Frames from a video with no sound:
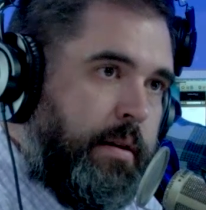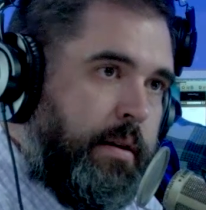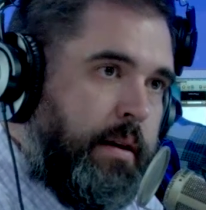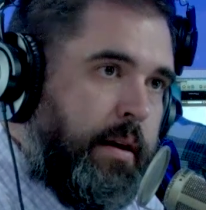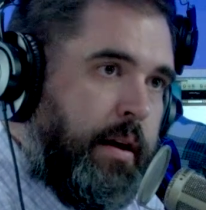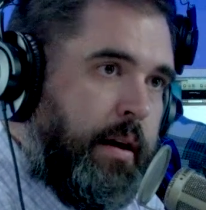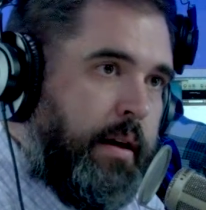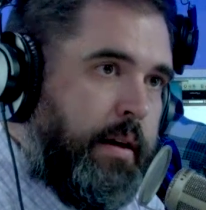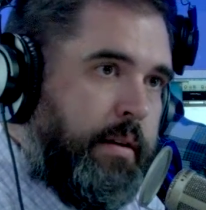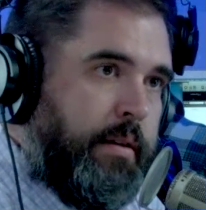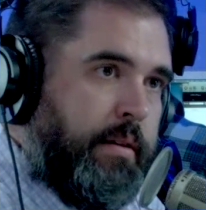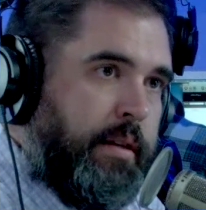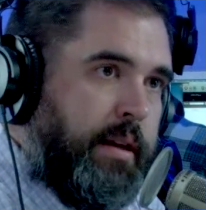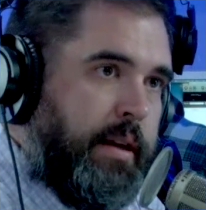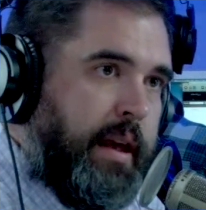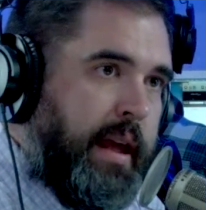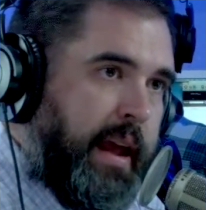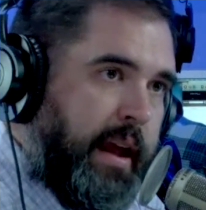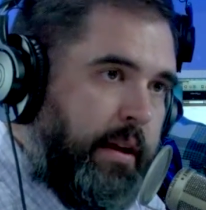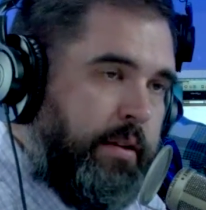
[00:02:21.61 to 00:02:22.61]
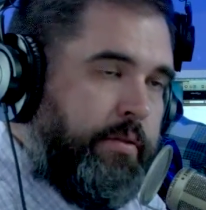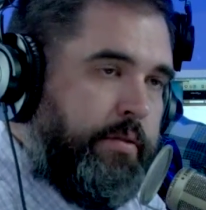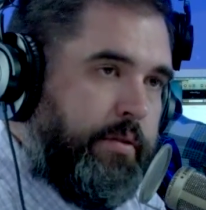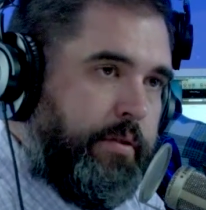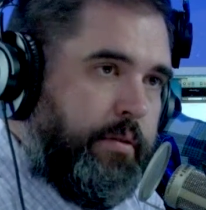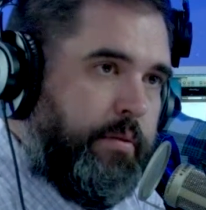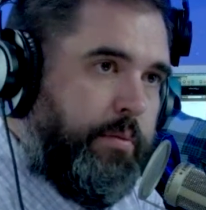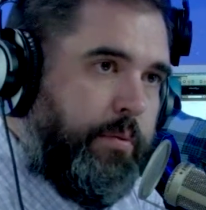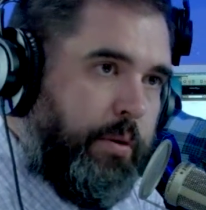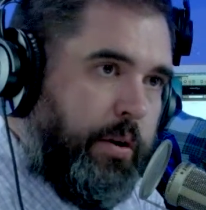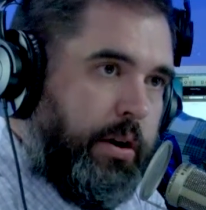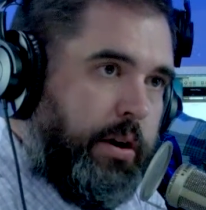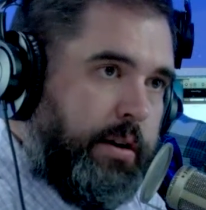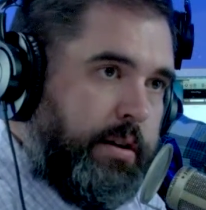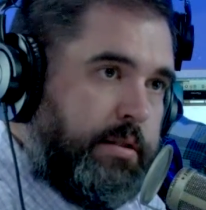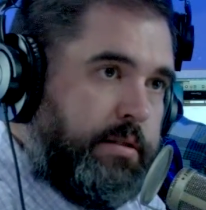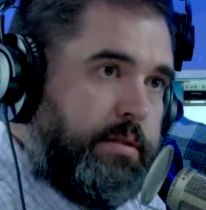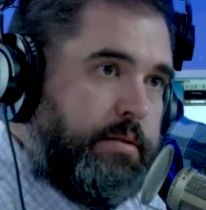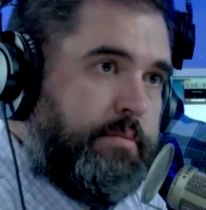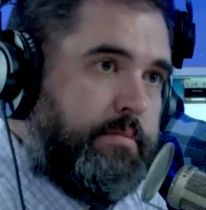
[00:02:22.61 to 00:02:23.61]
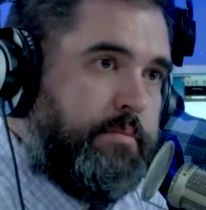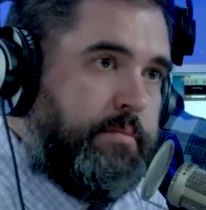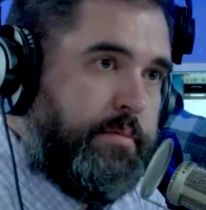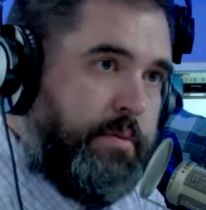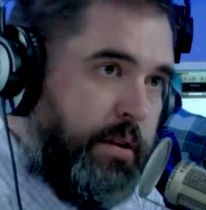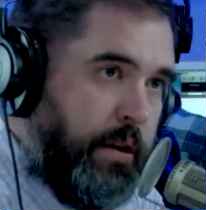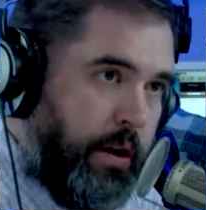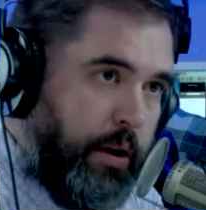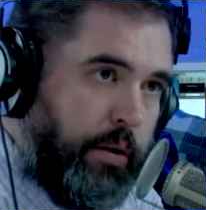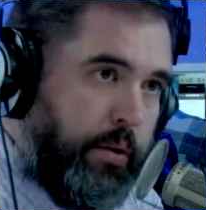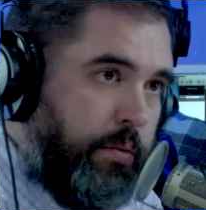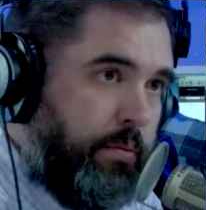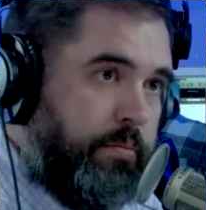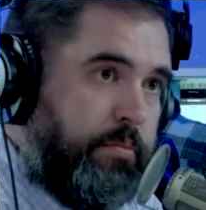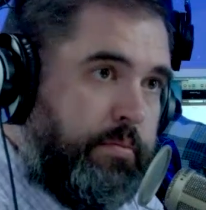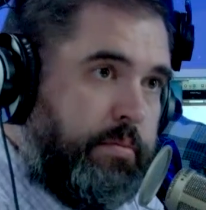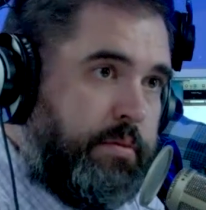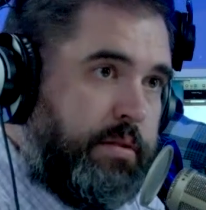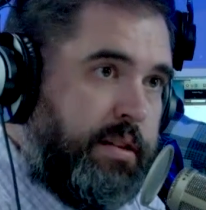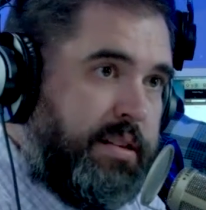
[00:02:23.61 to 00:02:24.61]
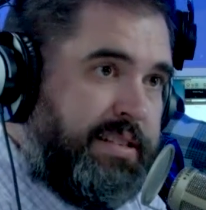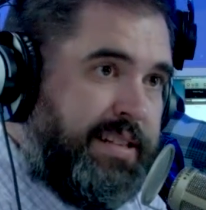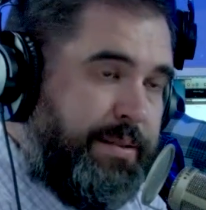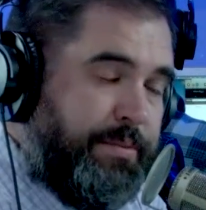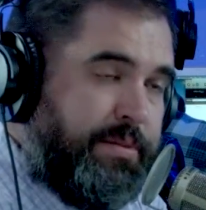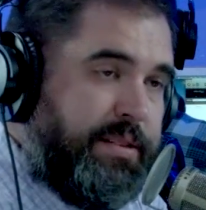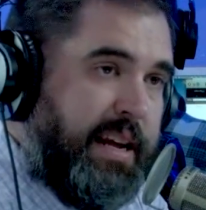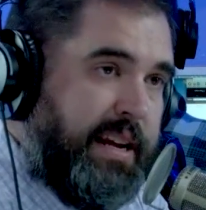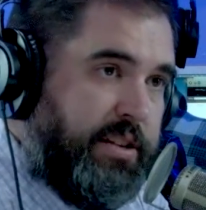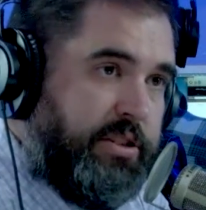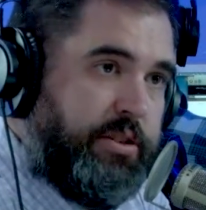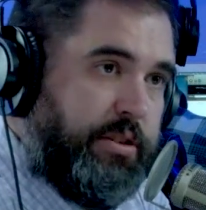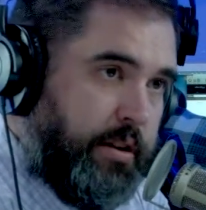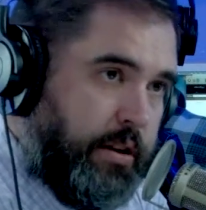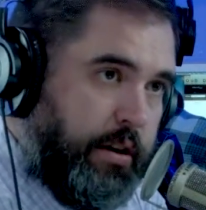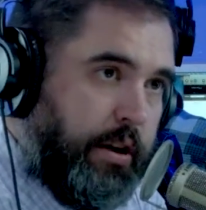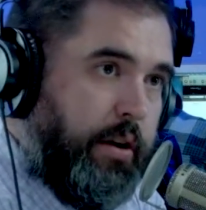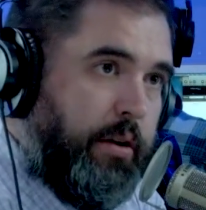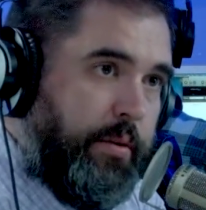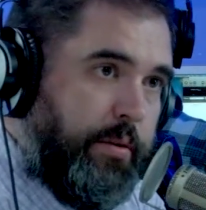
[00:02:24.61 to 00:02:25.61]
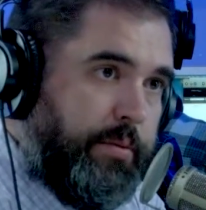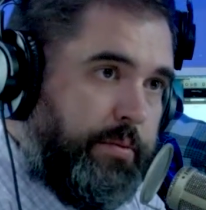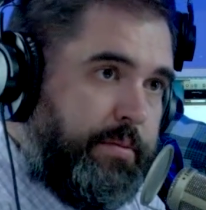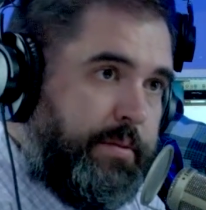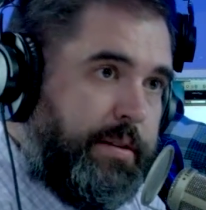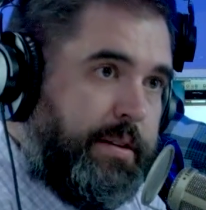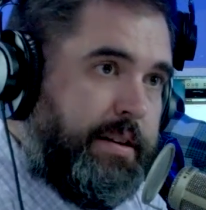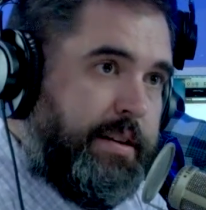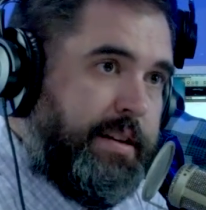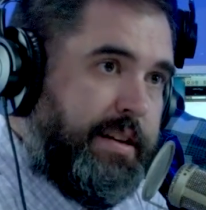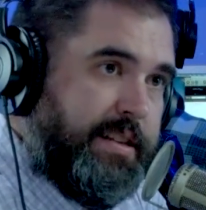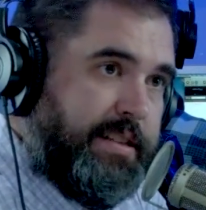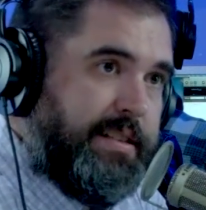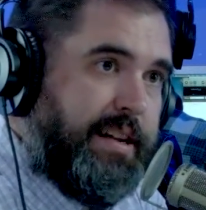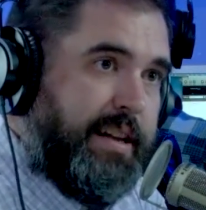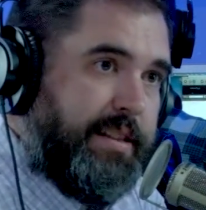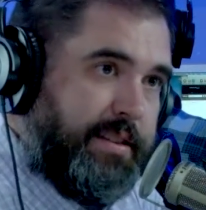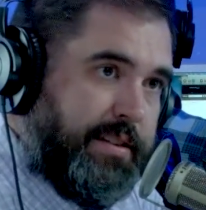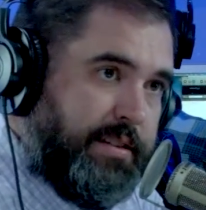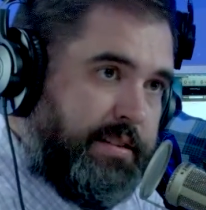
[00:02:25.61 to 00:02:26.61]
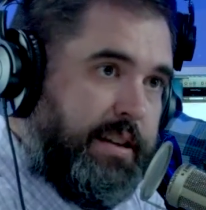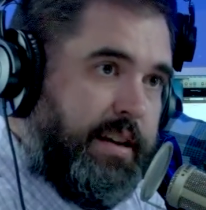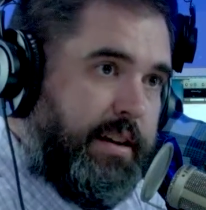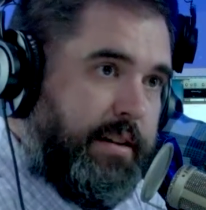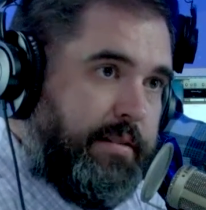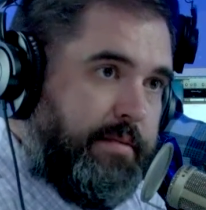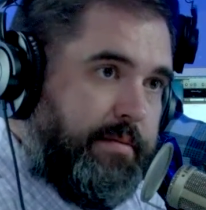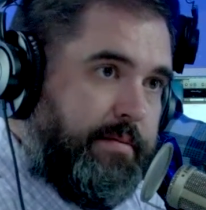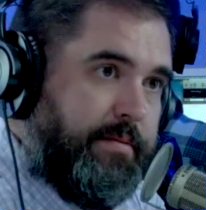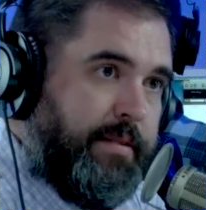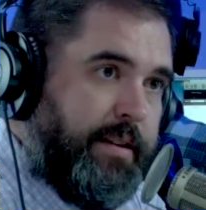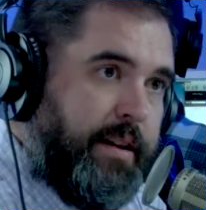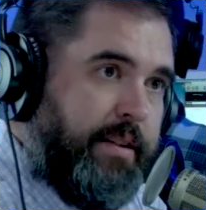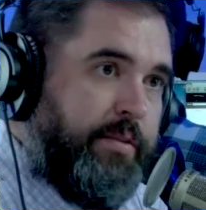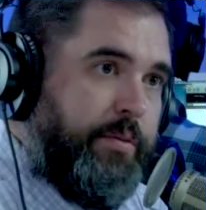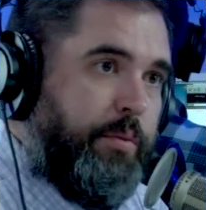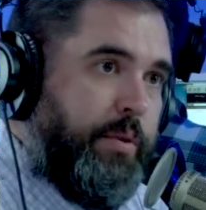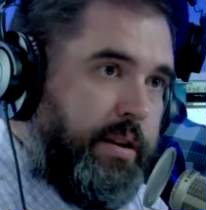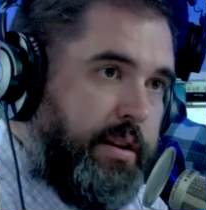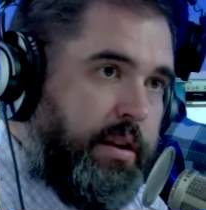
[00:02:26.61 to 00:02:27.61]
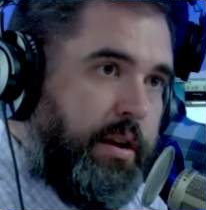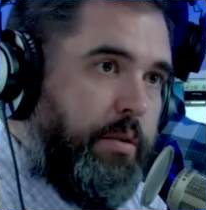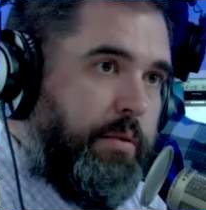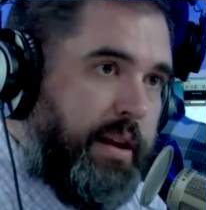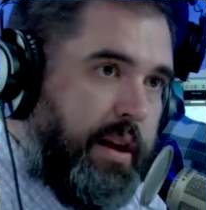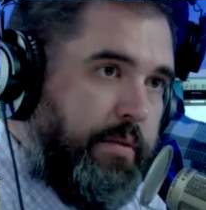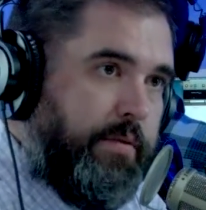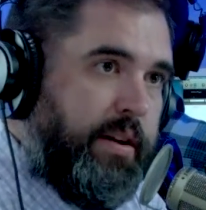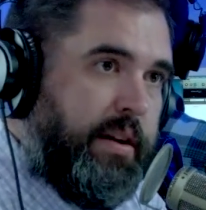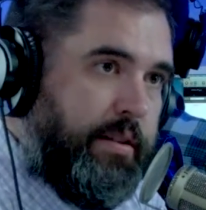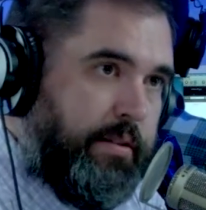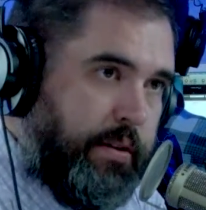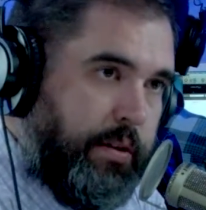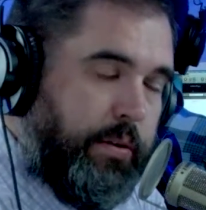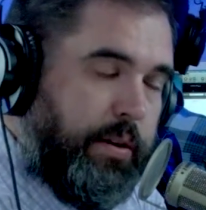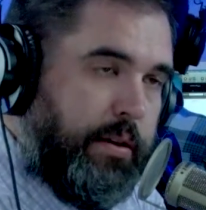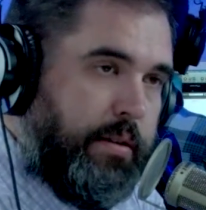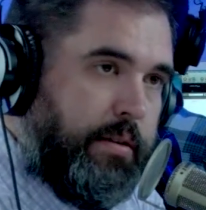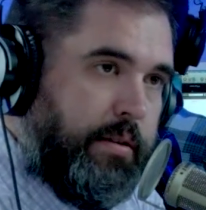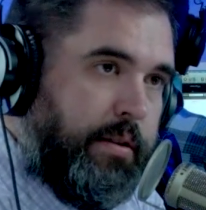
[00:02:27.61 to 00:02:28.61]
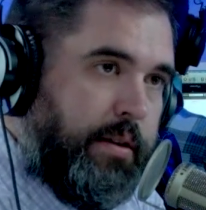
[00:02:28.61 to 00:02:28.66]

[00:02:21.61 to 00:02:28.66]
And the answer was no, the temptation alone is not the sin. It's when you give into it.